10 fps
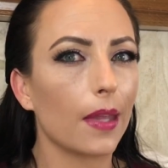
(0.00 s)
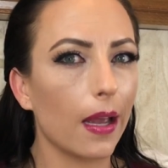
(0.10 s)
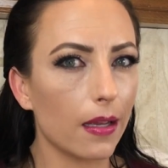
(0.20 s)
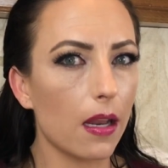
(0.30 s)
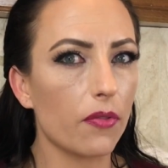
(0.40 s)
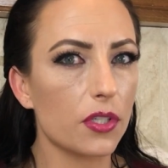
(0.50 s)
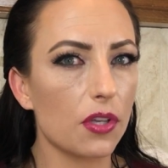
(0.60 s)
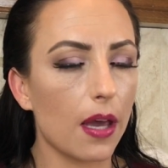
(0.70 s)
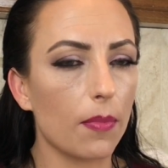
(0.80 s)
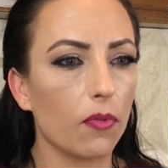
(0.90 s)
I could never
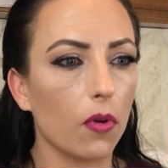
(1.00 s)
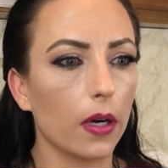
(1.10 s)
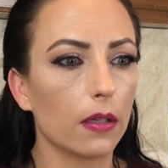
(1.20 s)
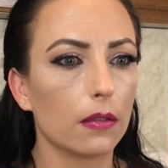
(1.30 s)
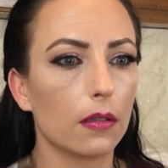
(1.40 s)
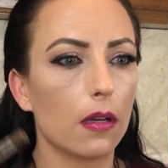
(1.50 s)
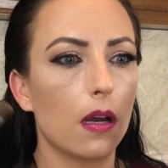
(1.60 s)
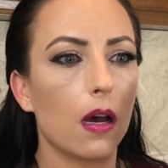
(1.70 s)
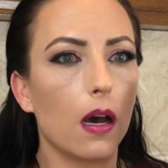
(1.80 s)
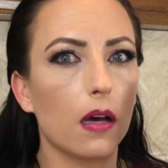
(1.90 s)
do that before.
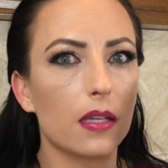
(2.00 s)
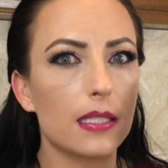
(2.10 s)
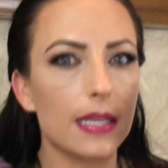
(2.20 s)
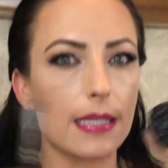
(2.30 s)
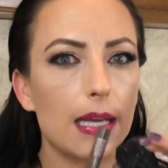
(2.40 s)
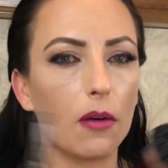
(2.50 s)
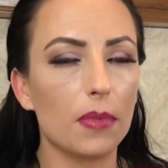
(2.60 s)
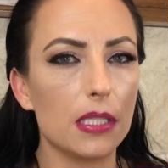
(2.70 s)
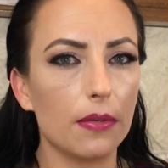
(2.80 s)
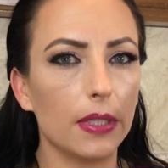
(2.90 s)
All these things help
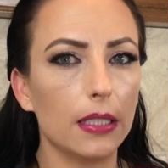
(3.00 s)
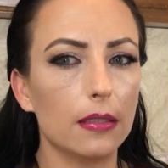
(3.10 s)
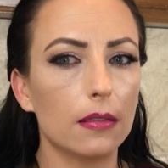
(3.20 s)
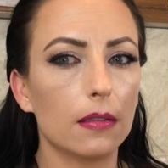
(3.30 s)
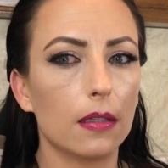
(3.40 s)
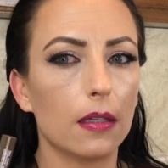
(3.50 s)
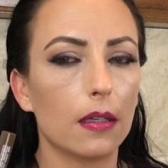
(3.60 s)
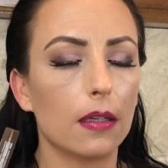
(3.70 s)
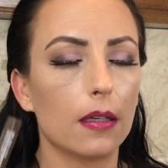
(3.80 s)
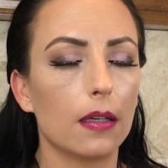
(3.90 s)
me do it.
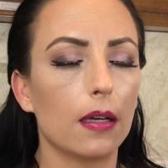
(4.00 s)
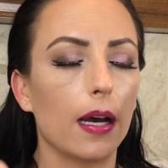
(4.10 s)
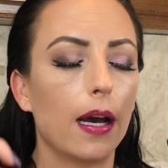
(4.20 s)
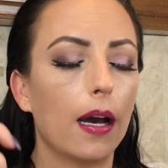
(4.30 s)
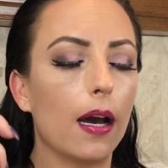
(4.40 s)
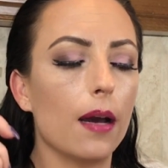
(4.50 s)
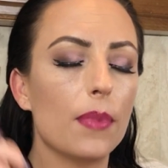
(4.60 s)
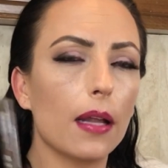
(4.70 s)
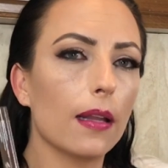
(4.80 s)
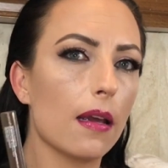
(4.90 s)

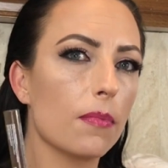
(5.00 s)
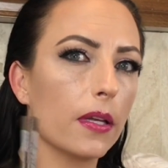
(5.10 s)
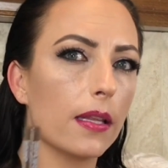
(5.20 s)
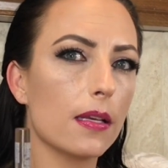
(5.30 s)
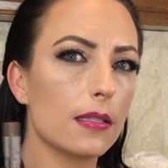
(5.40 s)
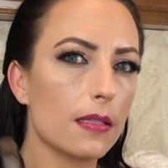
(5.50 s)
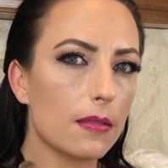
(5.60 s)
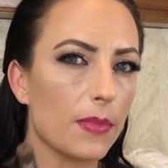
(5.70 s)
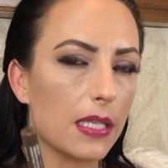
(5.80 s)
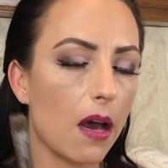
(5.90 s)
I'm not labeling this
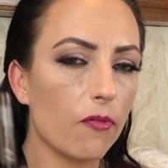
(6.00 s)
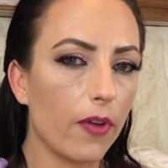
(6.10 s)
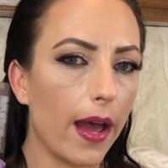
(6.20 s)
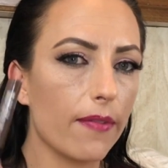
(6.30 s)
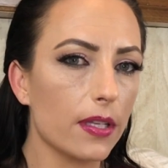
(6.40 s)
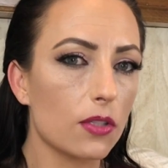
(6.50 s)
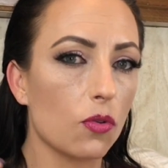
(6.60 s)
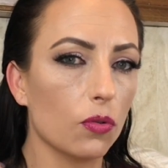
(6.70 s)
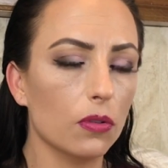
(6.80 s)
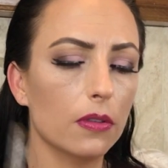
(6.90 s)
as my top five. It's
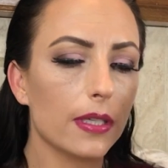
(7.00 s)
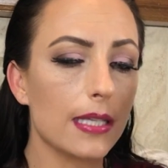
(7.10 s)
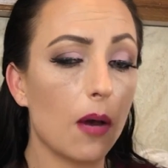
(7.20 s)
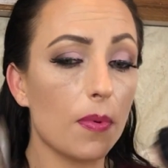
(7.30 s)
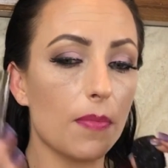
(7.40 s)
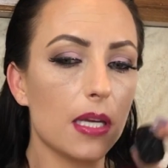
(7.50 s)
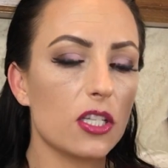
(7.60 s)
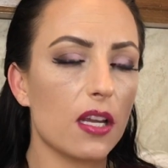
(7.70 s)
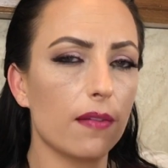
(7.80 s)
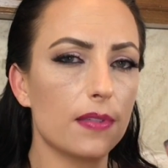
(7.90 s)
cool. It's helping me
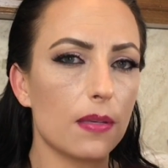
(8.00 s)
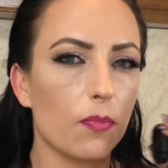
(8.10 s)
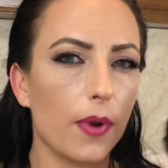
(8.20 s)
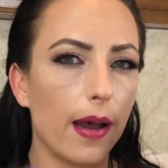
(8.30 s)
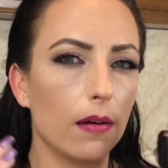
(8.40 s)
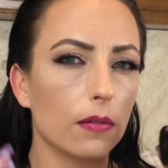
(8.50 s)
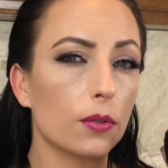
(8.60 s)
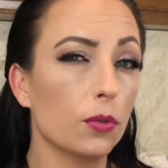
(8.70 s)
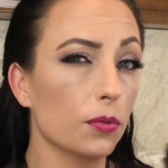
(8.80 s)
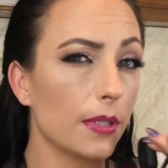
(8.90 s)
achieve some brow
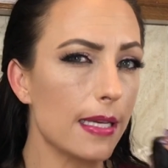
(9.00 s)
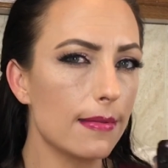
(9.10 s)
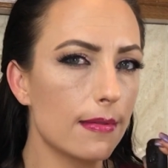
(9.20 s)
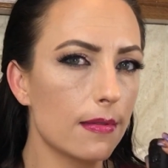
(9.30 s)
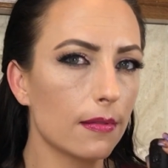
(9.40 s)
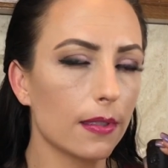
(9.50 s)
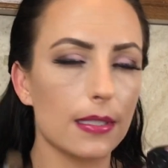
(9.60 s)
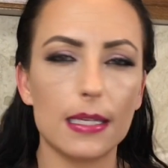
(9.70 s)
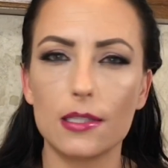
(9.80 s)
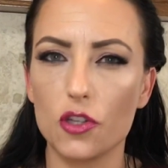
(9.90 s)
coolness,
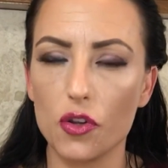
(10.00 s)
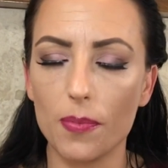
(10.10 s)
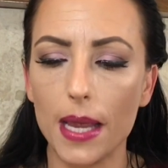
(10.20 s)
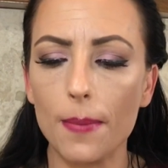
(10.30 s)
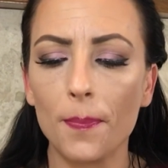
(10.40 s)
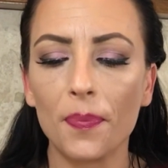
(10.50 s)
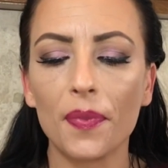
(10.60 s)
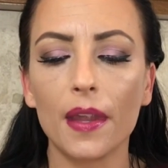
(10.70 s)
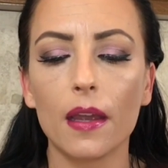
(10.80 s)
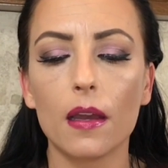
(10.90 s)
because that's new to me.
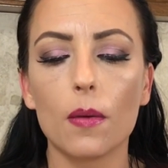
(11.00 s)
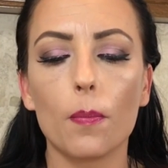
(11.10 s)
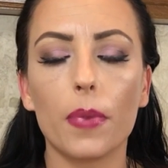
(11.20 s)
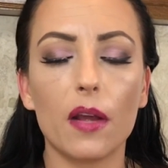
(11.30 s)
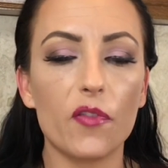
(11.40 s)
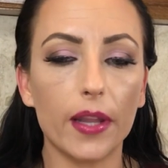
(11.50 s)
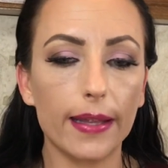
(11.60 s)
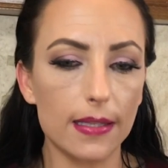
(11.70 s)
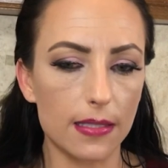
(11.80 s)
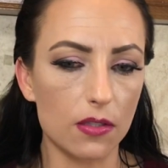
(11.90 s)
But I feel
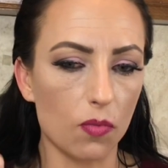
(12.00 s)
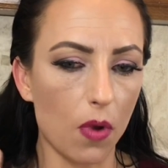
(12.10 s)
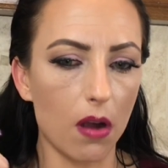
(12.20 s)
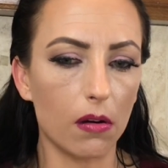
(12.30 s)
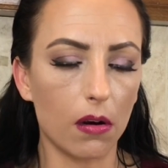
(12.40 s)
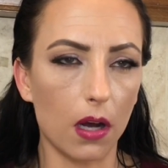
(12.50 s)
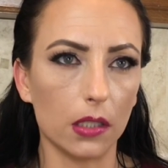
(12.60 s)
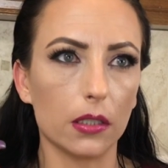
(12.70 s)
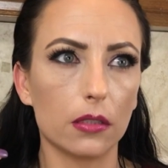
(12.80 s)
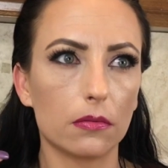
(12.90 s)
like this is the wrong
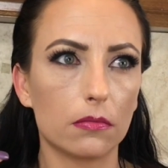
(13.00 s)
color.